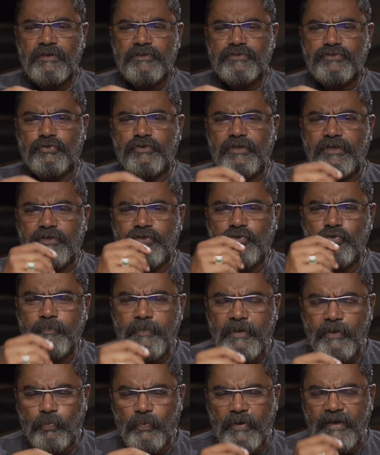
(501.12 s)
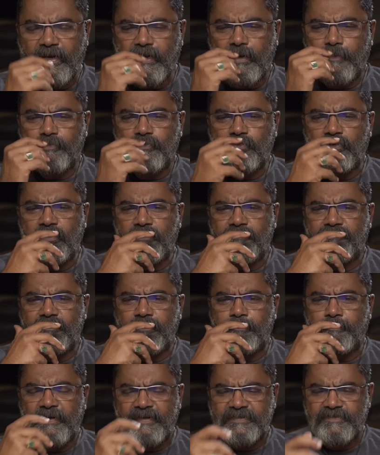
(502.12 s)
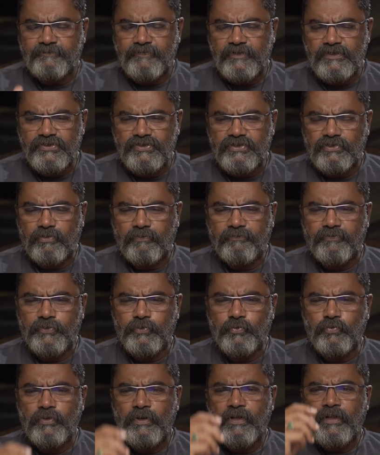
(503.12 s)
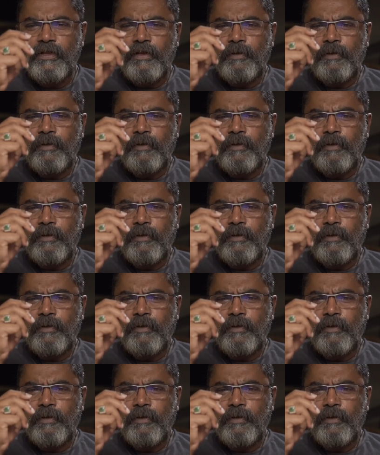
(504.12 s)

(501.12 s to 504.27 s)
so that you may wake up to live the best version of you.